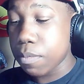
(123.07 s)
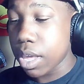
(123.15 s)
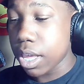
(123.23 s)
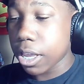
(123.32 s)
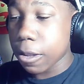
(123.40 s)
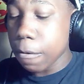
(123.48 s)

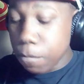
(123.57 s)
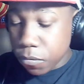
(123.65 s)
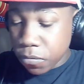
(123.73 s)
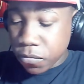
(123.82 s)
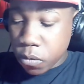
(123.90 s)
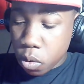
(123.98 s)
pick
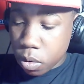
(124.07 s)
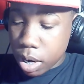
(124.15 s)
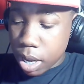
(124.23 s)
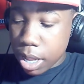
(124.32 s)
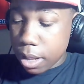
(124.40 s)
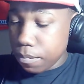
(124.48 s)
for
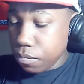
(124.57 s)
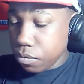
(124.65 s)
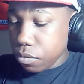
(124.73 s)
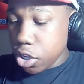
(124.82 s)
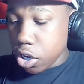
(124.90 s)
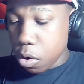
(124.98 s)

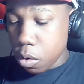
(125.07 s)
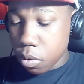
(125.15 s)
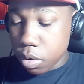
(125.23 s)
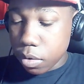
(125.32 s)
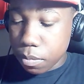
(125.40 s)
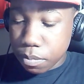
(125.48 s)

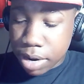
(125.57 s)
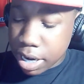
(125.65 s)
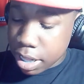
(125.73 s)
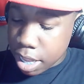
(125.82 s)
Brandon